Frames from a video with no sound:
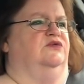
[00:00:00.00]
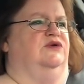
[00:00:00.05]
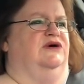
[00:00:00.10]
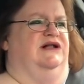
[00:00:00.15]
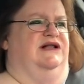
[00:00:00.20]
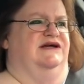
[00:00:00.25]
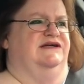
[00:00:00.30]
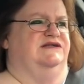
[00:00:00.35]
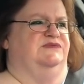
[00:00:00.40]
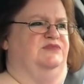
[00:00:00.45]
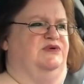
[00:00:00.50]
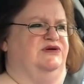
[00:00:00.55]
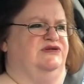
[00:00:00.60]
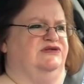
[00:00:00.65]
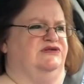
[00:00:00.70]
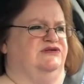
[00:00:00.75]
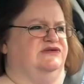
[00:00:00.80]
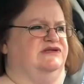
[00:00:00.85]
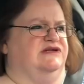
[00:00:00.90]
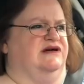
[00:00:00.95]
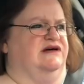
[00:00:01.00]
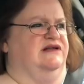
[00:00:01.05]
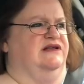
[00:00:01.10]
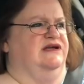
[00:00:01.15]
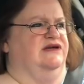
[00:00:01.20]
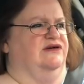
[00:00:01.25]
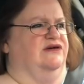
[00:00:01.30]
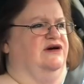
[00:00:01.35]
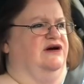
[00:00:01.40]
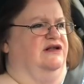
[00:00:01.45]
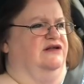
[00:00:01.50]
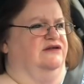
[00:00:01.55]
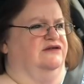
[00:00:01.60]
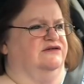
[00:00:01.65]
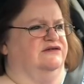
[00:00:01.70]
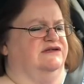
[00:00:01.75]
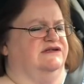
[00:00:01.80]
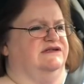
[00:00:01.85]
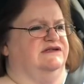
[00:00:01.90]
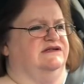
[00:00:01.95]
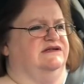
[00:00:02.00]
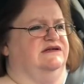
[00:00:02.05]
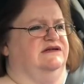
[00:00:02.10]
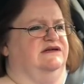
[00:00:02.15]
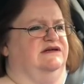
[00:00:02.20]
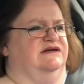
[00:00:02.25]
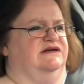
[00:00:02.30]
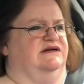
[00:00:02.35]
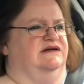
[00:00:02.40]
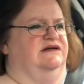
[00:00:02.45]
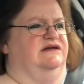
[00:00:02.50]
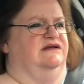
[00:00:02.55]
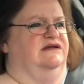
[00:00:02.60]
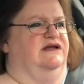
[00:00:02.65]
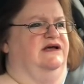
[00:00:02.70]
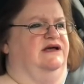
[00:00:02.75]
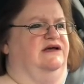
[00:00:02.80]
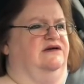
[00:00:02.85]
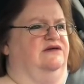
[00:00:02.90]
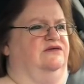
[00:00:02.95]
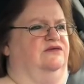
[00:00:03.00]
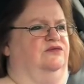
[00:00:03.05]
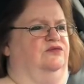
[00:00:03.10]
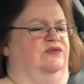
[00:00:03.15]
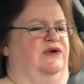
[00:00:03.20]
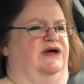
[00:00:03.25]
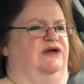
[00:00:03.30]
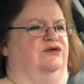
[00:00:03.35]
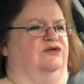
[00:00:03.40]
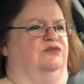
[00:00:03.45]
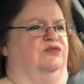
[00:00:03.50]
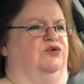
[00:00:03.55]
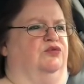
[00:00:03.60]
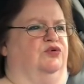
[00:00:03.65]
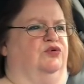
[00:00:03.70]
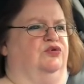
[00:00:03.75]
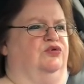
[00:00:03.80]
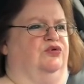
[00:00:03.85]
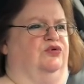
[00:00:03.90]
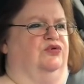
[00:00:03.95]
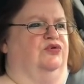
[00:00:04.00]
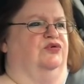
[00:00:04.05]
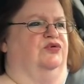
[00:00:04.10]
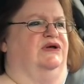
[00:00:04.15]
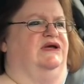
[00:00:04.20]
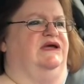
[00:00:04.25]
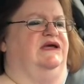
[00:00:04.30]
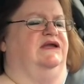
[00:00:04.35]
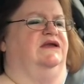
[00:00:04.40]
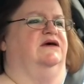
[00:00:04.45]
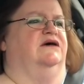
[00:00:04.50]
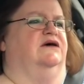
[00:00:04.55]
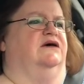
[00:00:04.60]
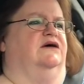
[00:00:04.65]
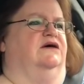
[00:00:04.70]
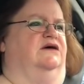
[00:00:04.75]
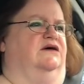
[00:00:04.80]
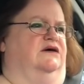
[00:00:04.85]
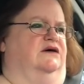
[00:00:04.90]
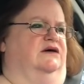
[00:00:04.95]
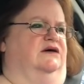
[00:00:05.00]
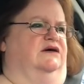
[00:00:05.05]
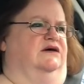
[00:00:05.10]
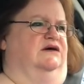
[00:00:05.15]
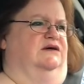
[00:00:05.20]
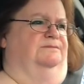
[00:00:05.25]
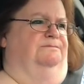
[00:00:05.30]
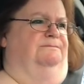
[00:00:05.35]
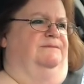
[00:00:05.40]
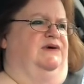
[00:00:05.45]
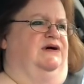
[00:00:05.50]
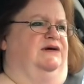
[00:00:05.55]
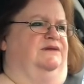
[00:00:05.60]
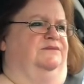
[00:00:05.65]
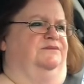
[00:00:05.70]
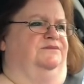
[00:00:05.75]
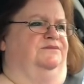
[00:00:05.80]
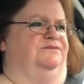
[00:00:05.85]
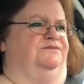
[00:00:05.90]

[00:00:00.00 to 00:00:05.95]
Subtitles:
Well, I suppose there's uglier colors, like red or maroon or green. But